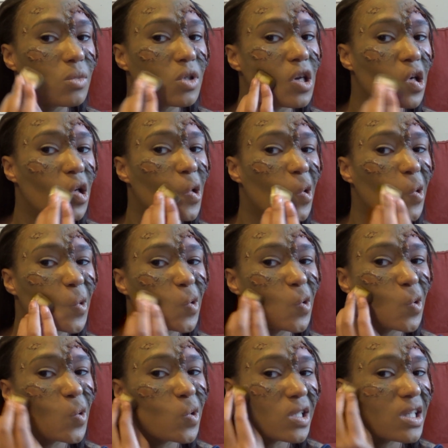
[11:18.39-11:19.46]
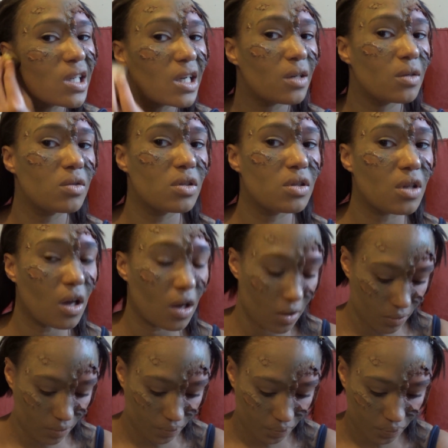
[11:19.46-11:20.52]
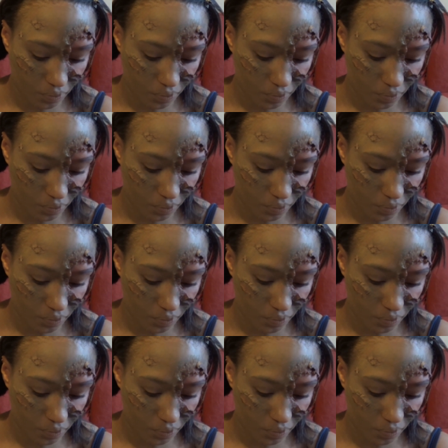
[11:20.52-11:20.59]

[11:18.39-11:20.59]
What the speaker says: dark contours now, so